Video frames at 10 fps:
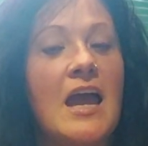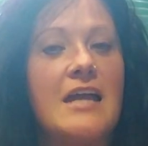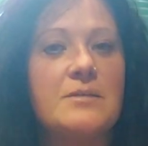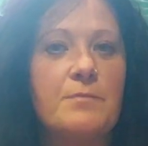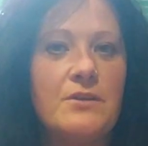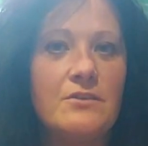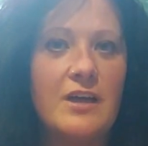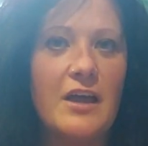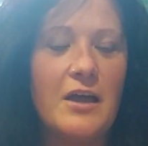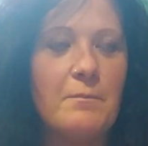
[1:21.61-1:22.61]
it's been
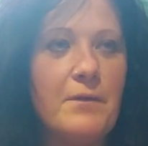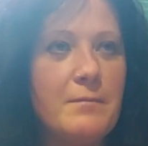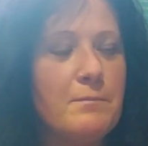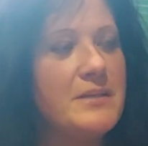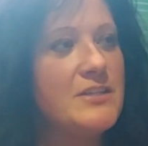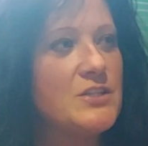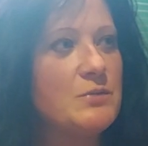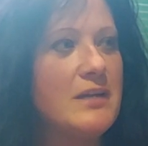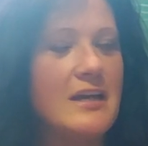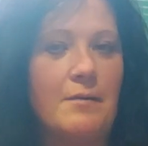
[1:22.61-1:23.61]
a bit
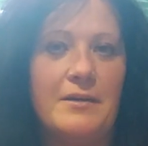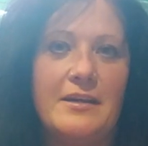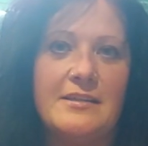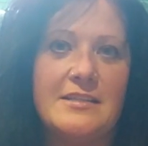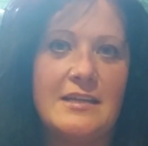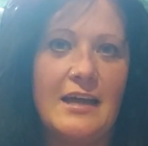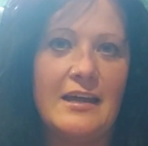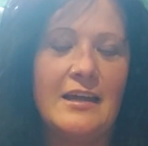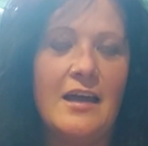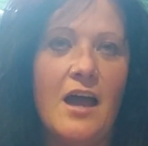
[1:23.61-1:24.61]
bittersweet coming in
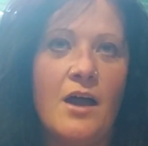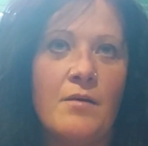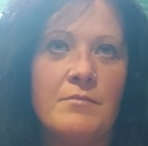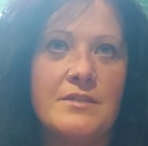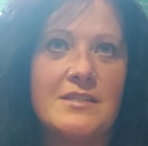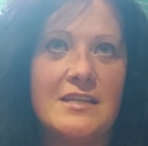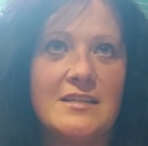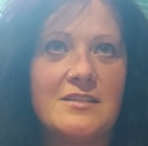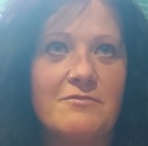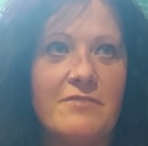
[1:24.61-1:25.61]
today, seeing
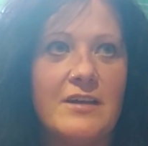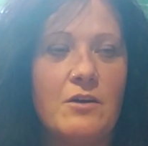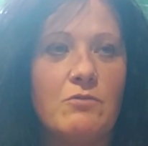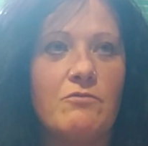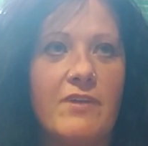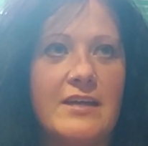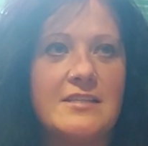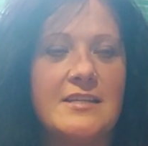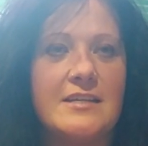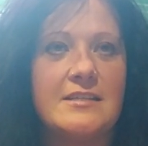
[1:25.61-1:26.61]
some old
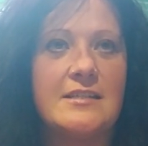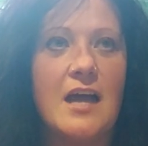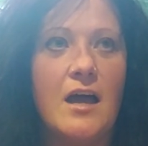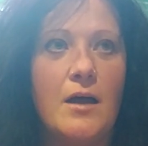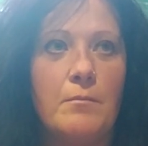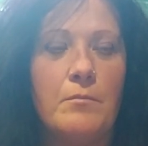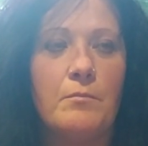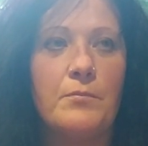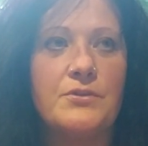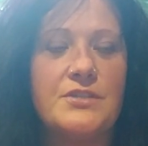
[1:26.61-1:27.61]
faces,
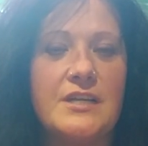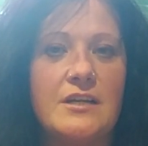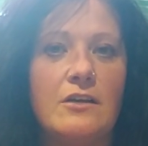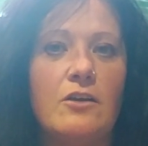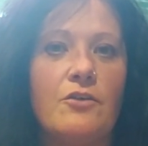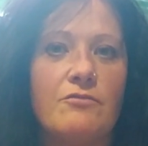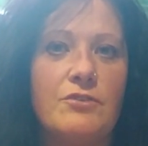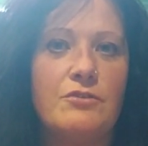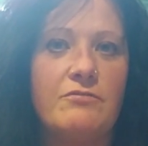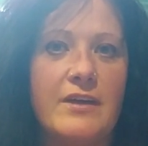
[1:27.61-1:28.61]
but seeing a lot of
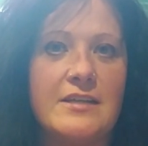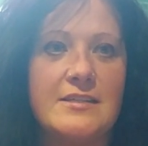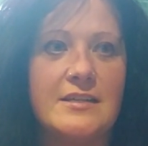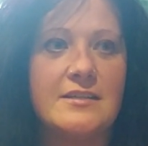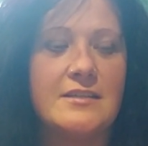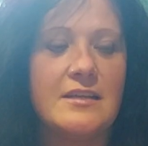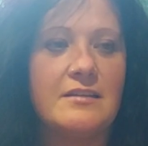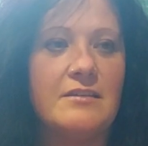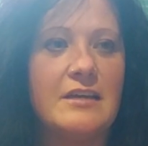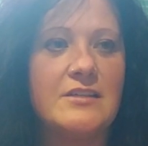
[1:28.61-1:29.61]
new faces.
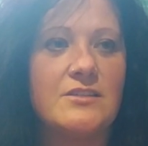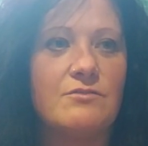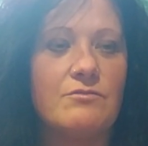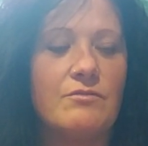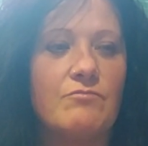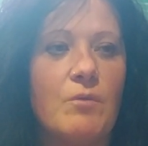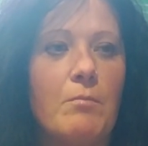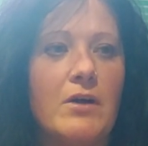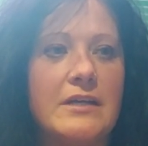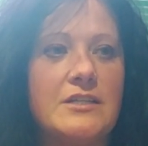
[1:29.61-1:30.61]
It's a
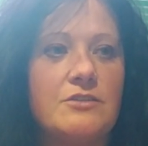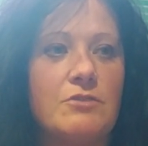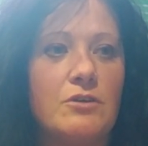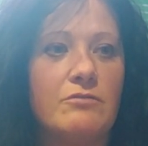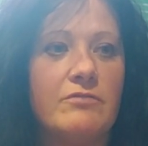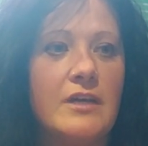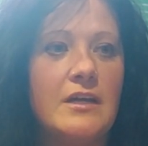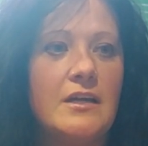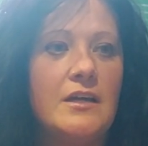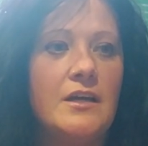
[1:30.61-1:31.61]
reminder of
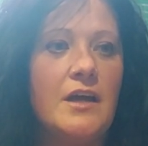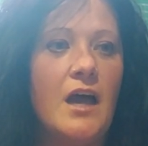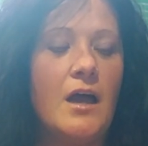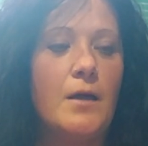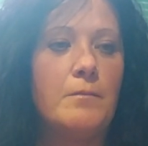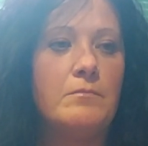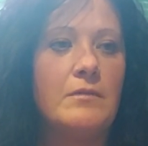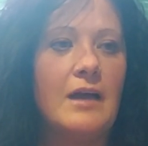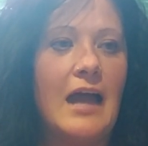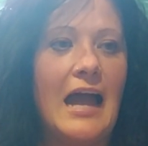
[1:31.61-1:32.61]

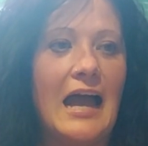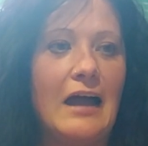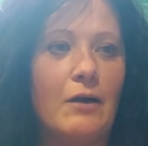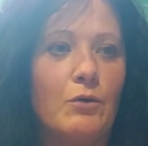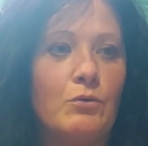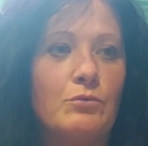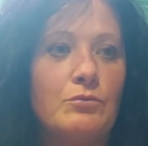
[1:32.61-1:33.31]
how